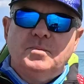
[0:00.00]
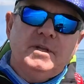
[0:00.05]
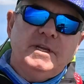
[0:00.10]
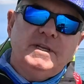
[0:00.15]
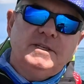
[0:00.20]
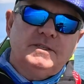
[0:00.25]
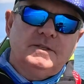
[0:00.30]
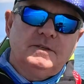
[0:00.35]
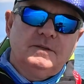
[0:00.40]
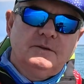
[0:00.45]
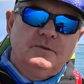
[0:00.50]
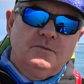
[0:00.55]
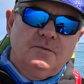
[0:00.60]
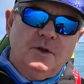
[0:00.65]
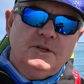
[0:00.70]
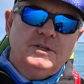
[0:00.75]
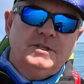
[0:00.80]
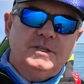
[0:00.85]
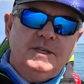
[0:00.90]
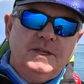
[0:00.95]
please
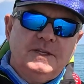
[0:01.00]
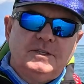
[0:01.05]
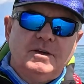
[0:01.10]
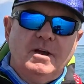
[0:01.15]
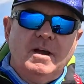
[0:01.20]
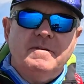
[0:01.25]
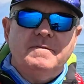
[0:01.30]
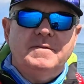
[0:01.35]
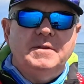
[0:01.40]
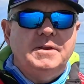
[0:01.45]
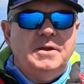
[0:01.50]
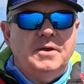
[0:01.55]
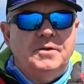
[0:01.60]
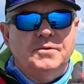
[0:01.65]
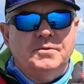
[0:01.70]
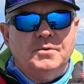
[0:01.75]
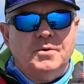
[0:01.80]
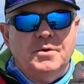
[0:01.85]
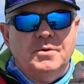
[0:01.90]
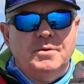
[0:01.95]
watch the entire video
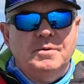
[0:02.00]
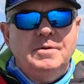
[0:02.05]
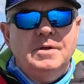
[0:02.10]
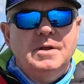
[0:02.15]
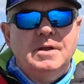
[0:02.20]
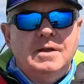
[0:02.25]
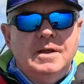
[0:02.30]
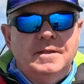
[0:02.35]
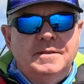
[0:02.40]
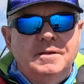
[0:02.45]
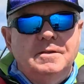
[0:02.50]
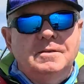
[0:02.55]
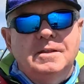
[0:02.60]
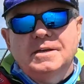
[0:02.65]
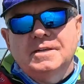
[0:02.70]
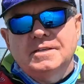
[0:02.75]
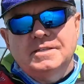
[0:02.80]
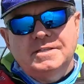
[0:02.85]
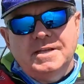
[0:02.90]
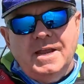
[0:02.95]
through, and then you'll
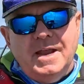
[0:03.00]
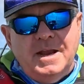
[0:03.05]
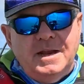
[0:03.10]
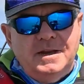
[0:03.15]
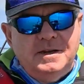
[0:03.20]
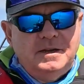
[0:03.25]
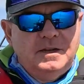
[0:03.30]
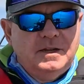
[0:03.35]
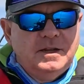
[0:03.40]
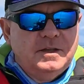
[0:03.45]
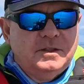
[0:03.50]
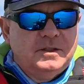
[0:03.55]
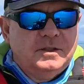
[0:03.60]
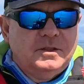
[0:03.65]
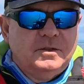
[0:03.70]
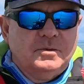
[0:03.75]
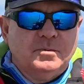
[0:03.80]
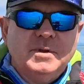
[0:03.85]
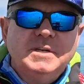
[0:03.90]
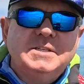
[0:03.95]
understand
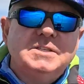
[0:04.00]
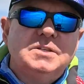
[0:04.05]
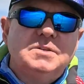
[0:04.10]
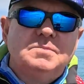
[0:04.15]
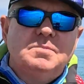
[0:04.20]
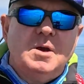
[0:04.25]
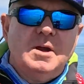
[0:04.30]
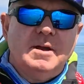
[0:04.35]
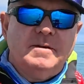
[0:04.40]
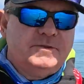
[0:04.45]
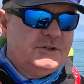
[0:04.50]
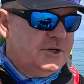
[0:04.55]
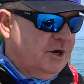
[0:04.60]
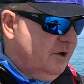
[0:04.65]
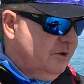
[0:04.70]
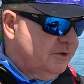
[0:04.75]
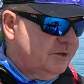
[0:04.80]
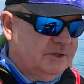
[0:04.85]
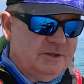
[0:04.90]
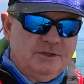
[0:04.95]
the reasons why I've
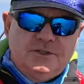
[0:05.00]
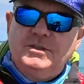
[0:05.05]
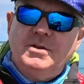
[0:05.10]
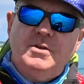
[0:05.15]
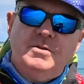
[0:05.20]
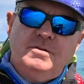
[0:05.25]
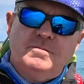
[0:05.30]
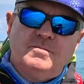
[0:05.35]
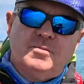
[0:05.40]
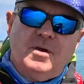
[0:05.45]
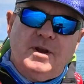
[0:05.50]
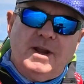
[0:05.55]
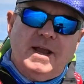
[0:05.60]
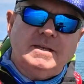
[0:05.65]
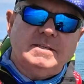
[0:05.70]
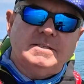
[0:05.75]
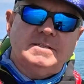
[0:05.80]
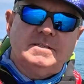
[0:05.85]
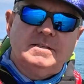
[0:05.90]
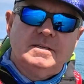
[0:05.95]
chosen certain
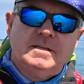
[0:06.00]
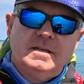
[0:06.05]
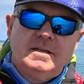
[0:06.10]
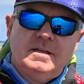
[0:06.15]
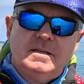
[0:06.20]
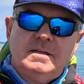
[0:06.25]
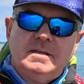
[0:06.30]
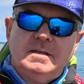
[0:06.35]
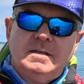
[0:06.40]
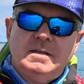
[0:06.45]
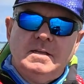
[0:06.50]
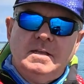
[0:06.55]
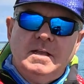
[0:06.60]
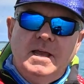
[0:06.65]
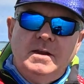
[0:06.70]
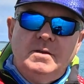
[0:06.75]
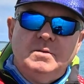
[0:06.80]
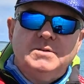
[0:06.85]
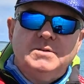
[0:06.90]
products and